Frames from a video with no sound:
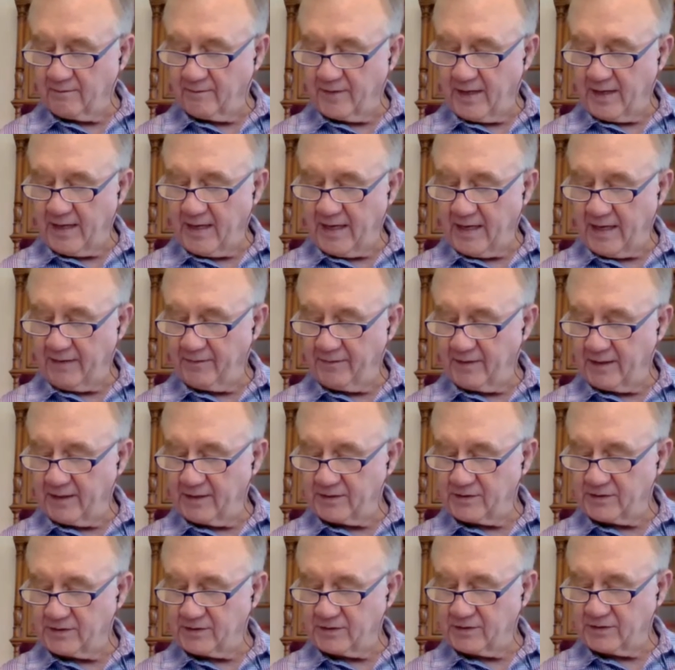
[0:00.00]
they had
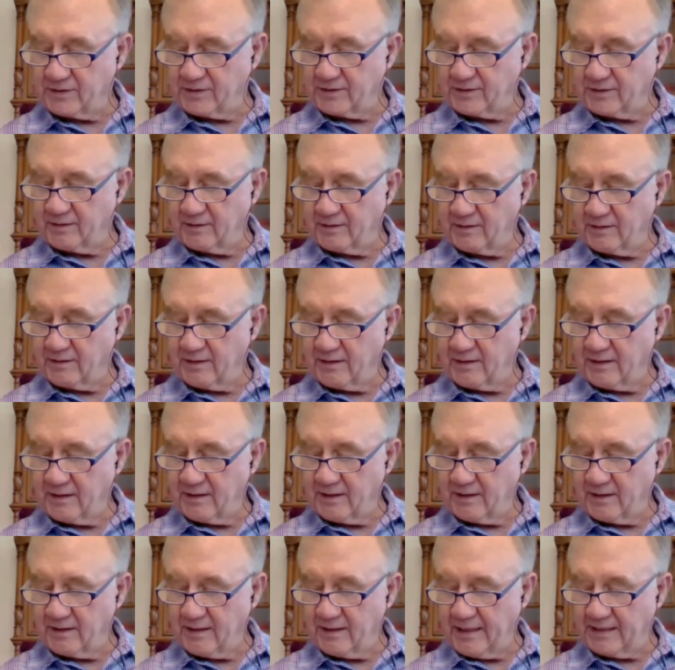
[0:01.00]
this
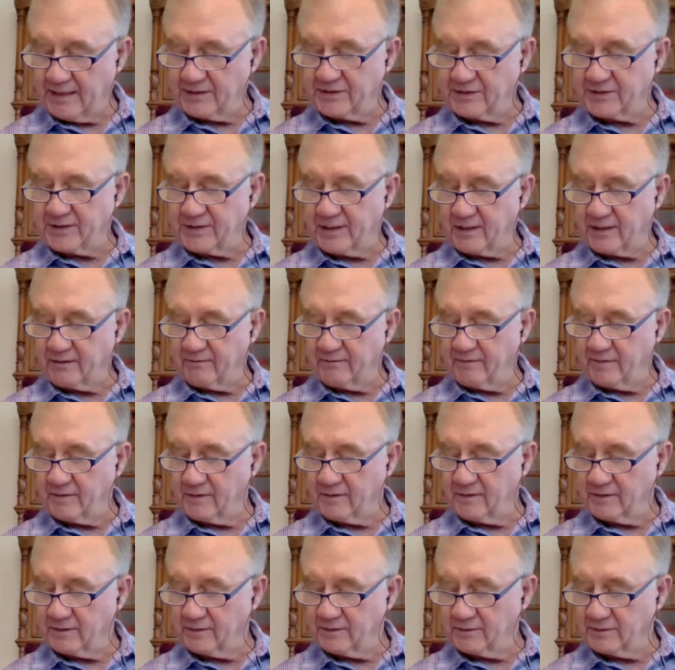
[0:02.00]
incentive,
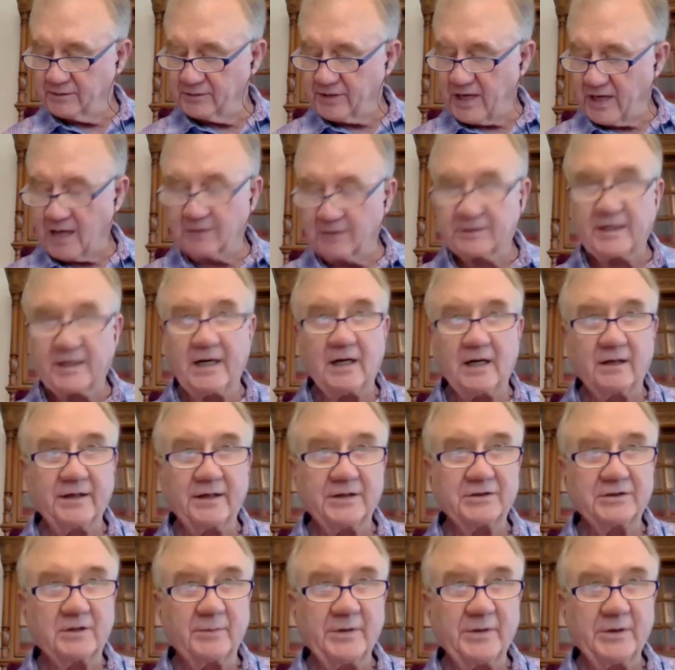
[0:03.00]
child care
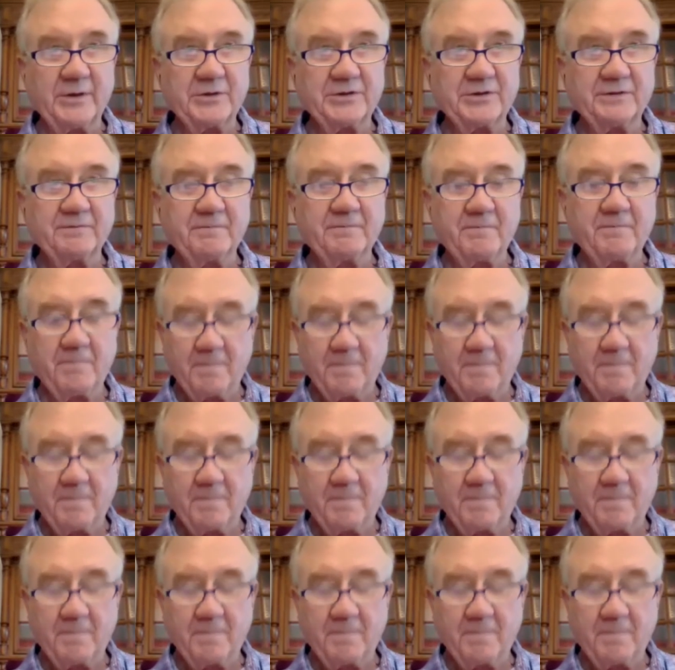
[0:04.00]
distribution.